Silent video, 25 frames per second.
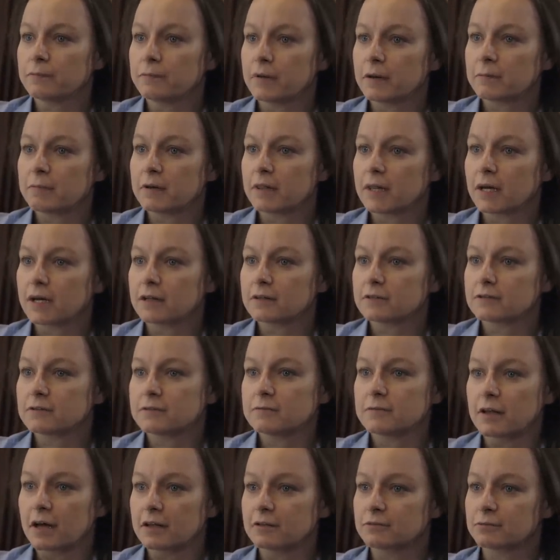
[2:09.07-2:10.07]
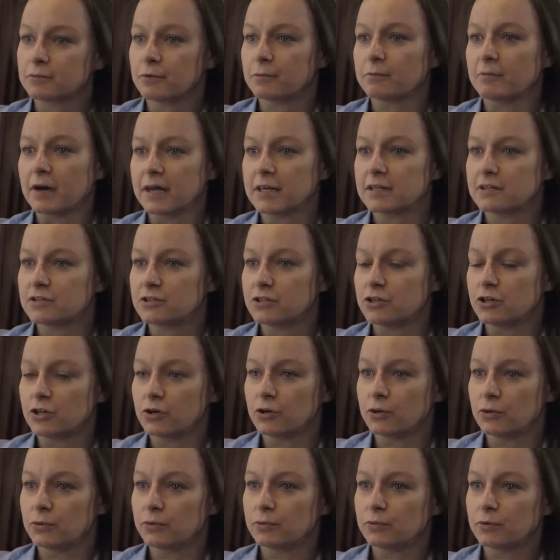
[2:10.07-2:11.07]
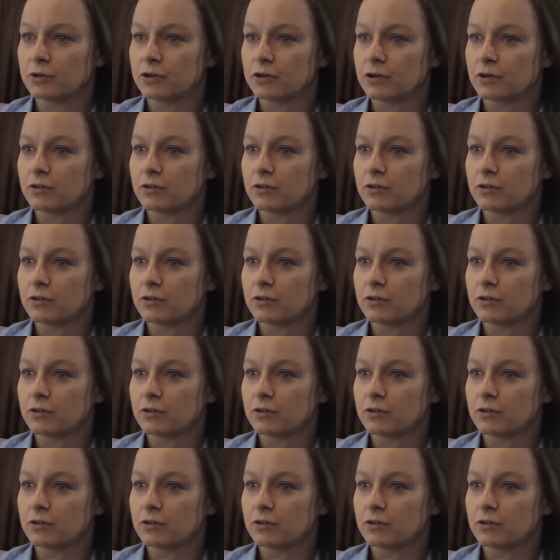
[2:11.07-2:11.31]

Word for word: Maybe that's, that's what makes you